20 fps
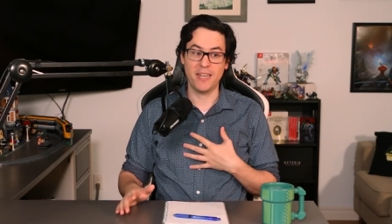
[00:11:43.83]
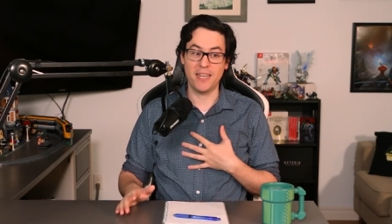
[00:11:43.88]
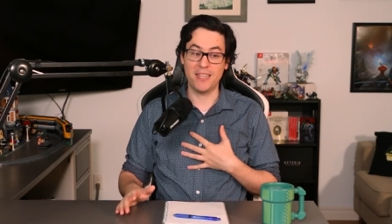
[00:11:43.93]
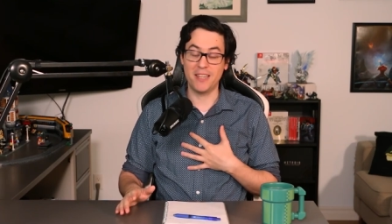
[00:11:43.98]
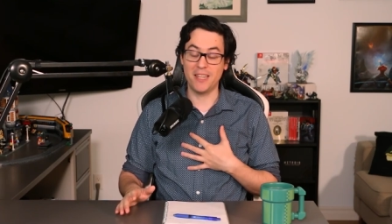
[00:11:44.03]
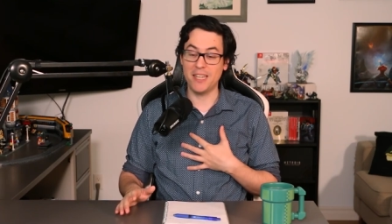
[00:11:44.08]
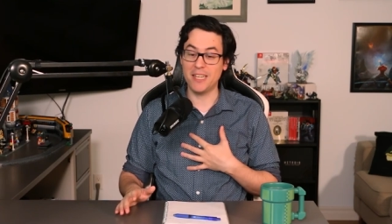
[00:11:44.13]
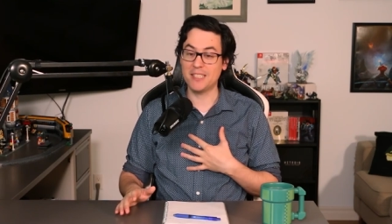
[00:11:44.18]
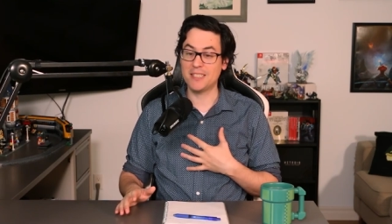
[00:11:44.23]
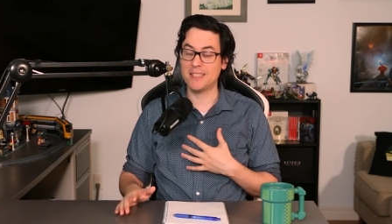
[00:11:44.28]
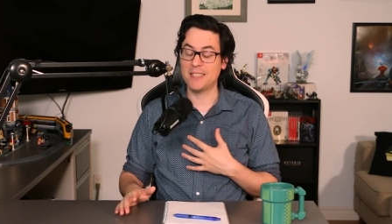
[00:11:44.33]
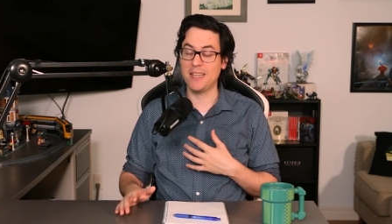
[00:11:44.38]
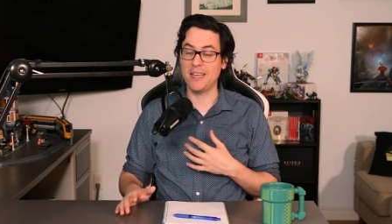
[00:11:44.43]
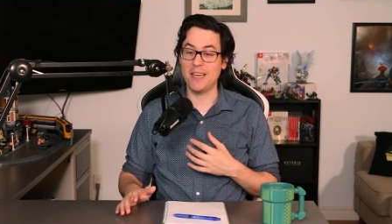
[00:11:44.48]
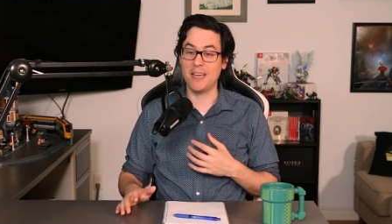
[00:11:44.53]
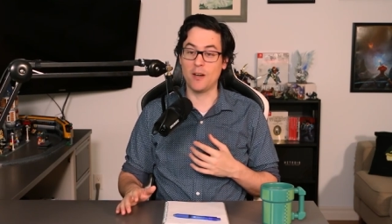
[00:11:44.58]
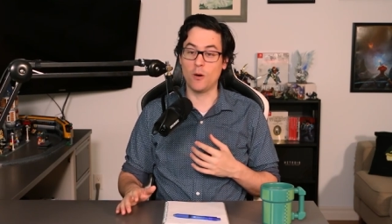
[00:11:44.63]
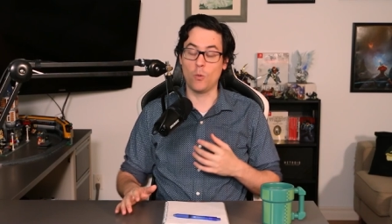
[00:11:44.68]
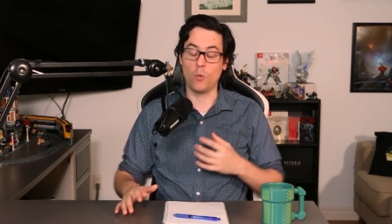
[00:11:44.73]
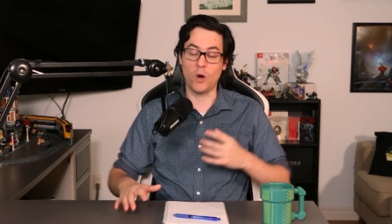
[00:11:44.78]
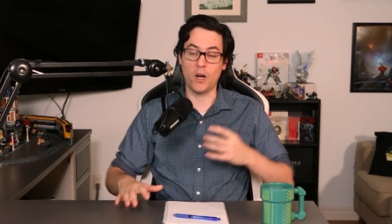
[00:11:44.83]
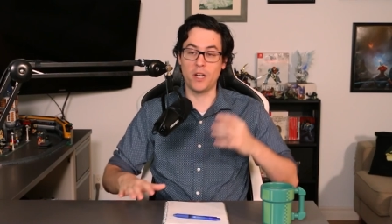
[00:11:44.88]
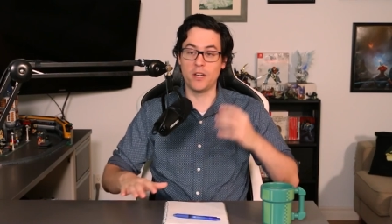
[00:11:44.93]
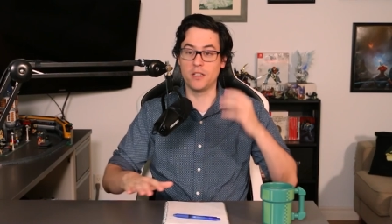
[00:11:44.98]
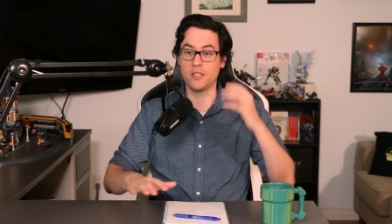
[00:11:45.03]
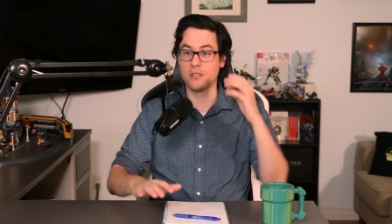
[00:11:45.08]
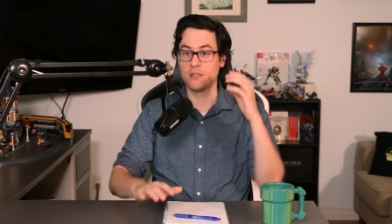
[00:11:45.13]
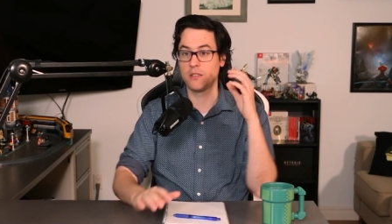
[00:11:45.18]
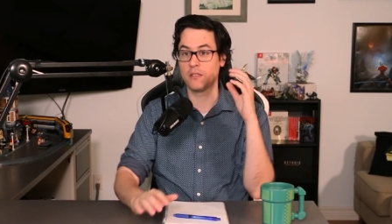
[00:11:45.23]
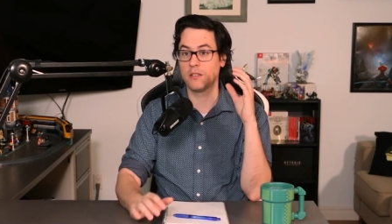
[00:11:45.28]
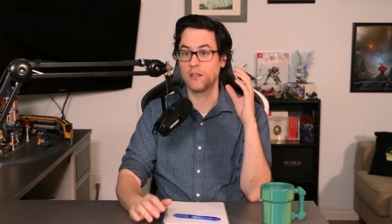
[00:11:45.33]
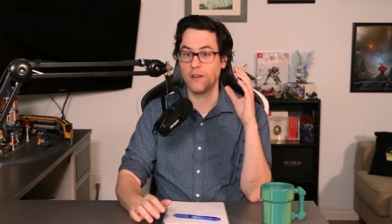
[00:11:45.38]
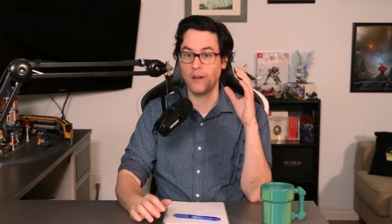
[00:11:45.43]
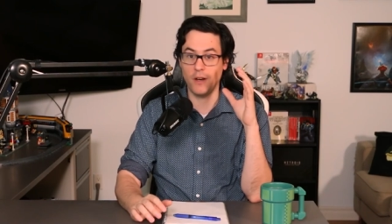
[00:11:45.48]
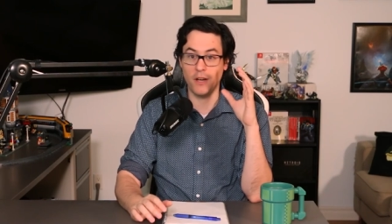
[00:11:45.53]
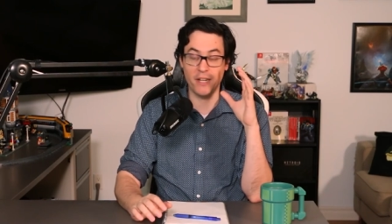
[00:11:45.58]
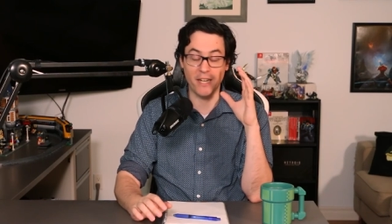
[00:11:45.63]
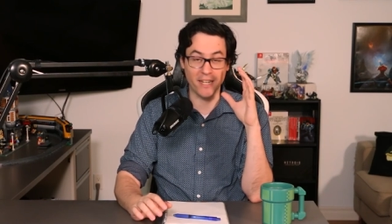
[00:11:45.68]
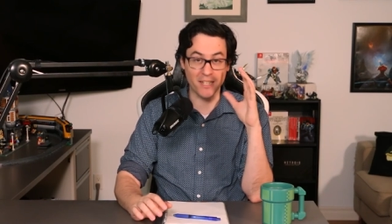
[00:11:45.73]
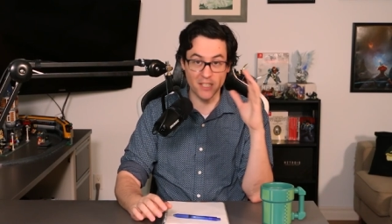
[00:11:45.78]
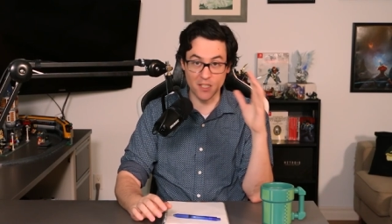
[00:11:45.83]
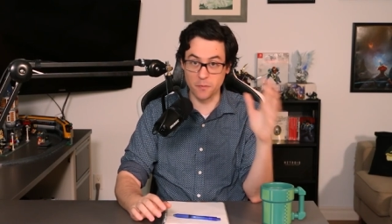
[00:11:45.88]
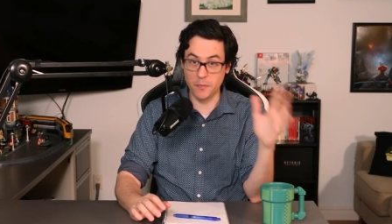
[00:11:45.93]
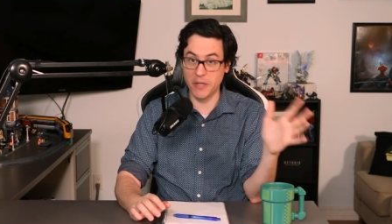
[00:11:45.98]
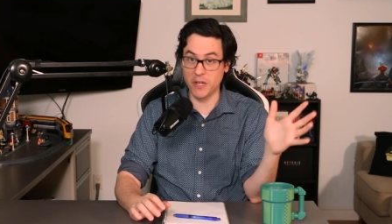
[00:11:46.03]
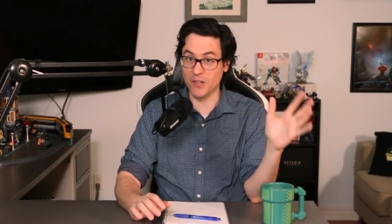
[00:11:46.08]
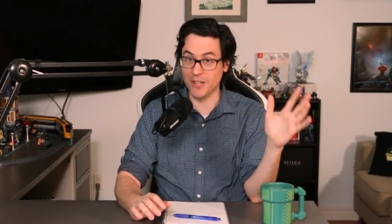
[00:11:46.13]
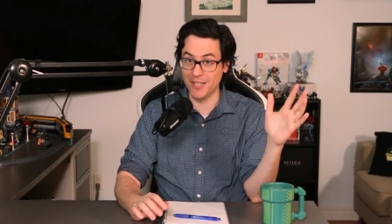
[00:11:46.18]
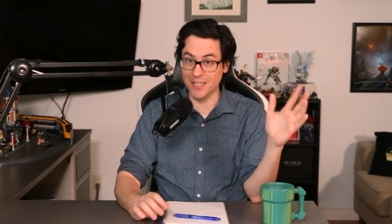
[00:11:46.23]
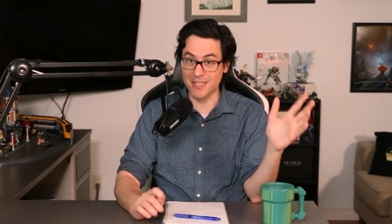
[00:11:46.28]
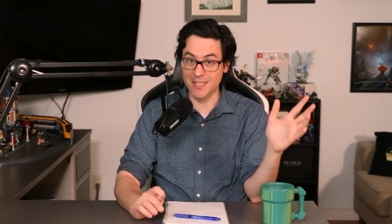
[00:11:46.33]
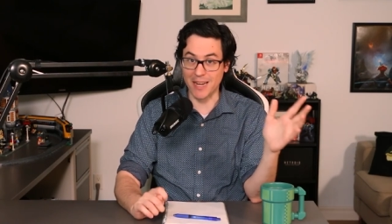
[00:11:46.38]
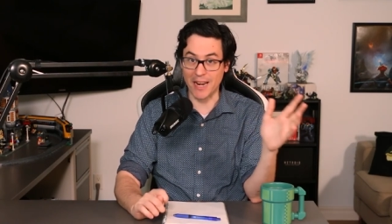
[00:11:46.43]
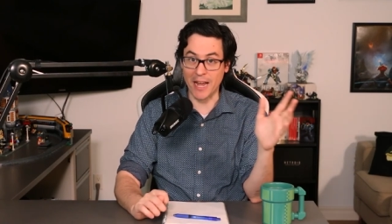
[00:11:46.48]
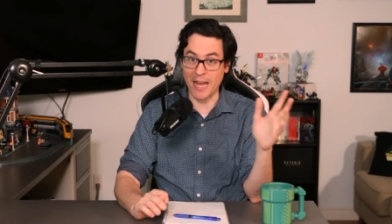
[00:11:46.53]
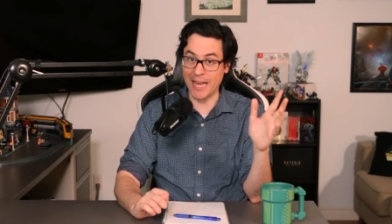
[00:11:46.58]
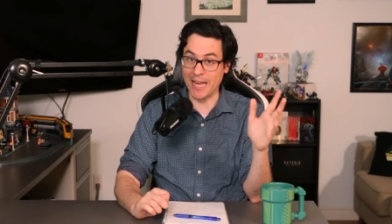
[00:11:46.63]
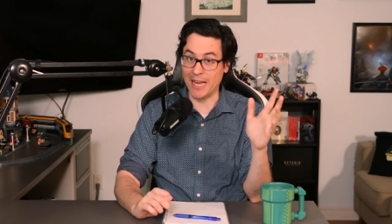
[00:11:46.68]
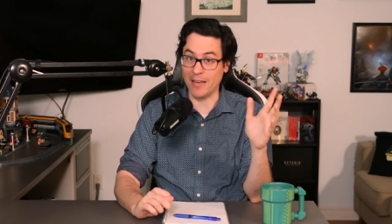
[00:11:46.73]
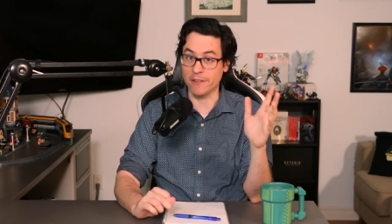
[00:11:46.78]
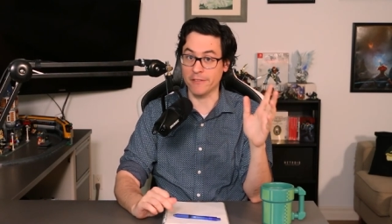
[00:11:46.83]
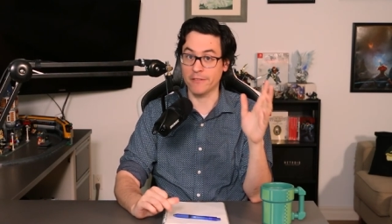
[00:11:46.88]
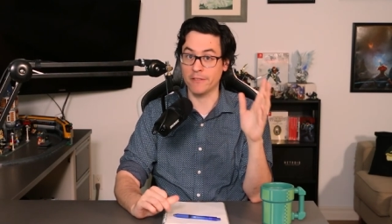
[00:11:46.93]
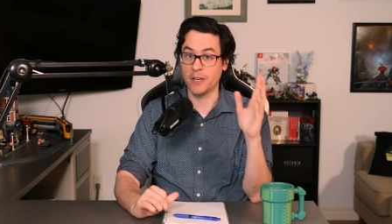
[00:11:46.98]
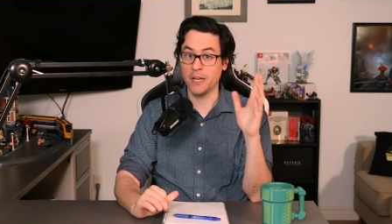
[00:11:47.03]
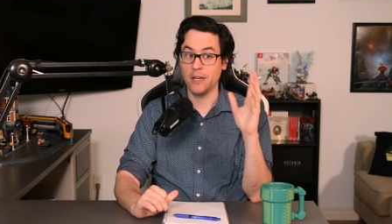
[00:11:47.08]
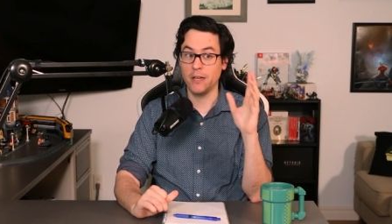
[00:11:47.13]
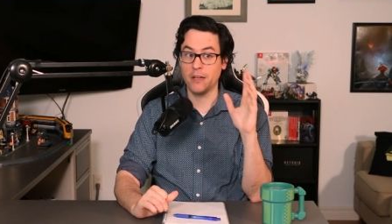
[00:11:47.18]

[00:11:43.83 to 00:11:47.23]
And this thing was an experience and a half.